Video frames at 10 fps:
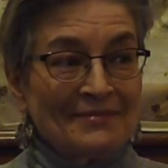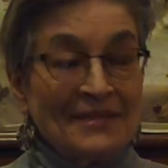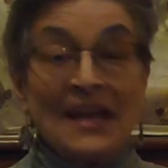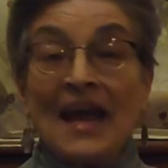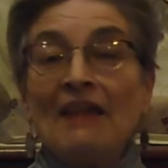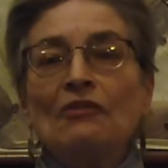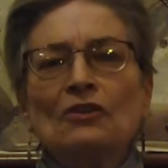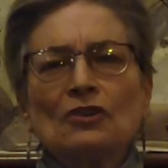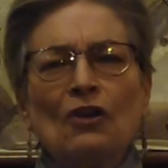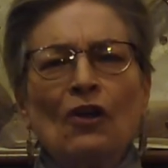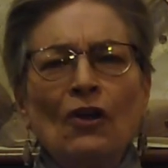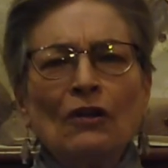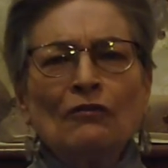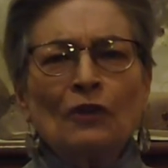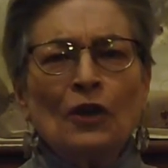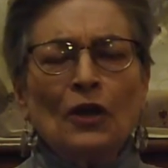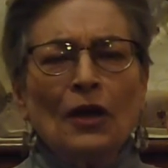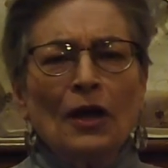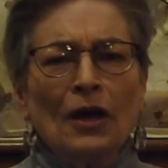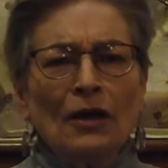Then I have all
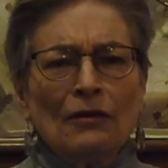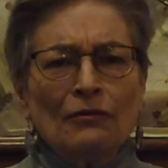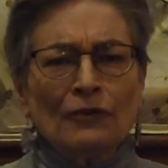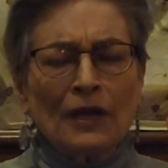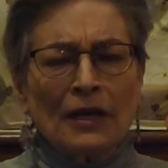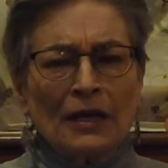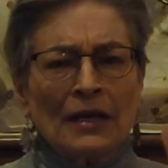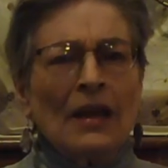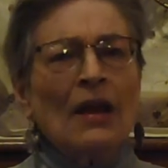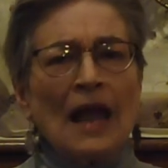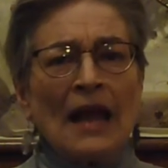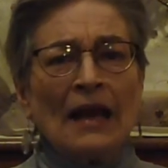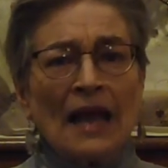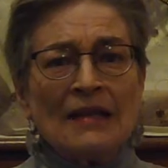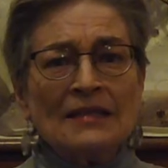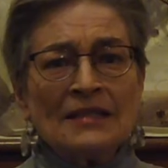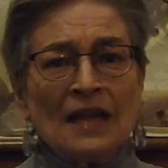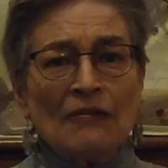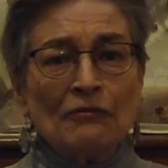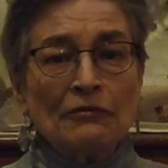of Leon Hendlein's
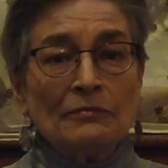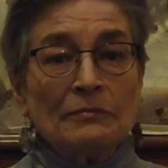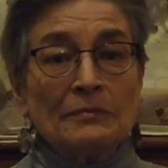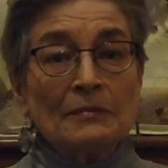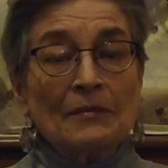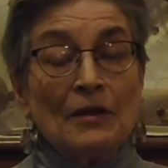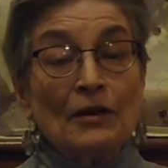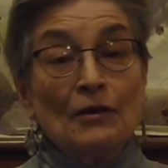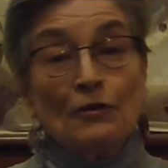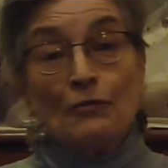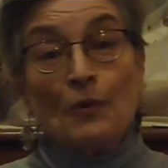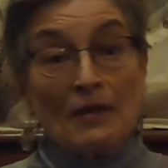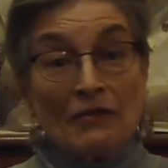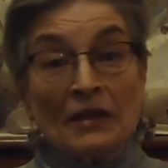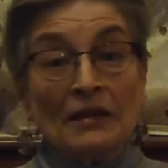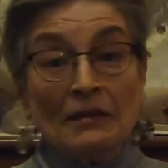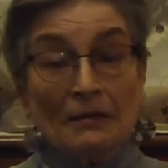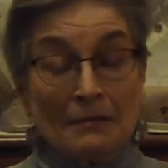stuff through Evelyn.